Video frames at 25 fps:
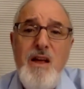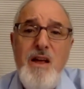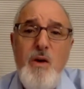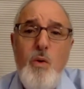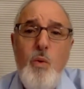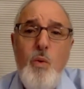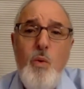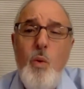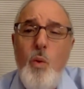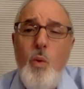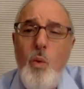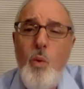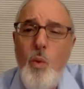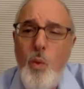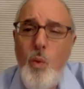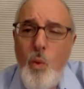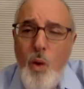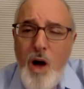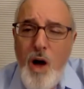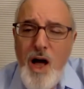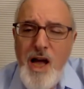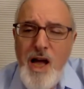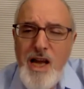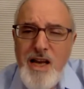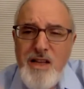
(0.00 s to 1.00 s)

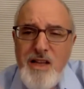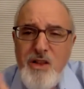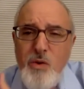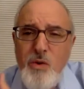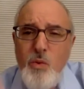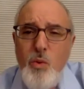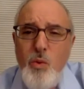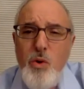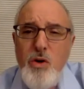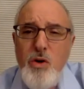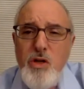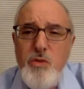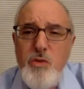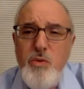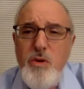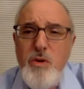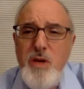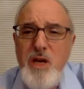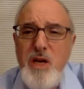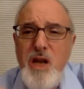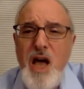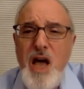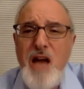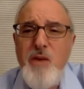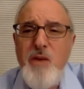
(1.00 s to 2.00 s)
Why in the world would we
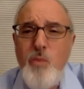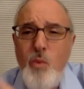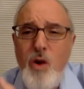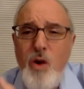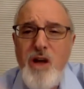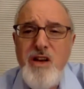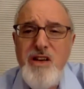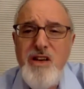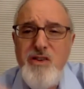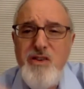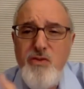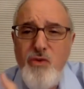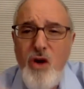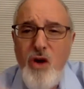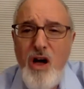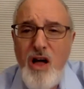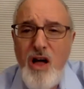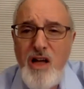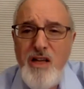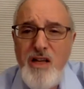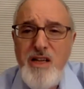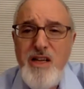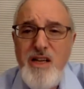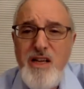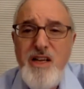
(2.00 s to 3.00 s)
not want to
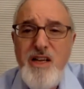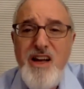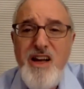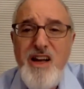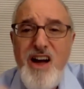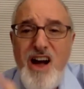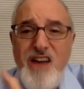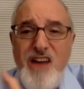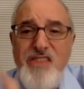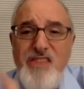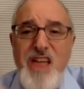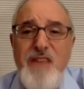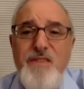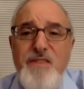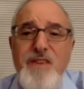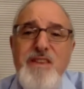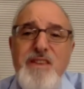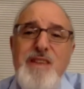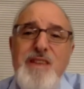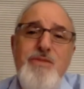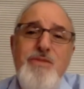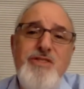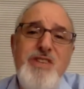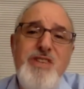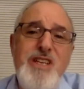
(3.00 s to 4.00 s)
draw on that
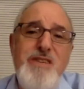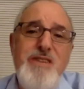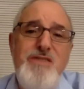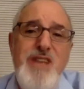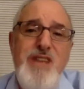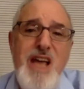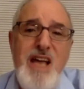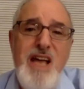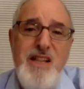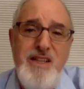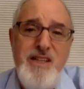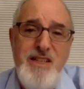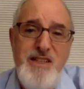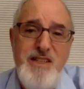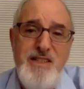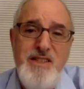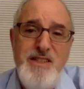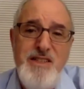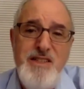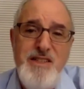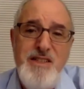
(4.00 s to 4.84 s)
50% of talent?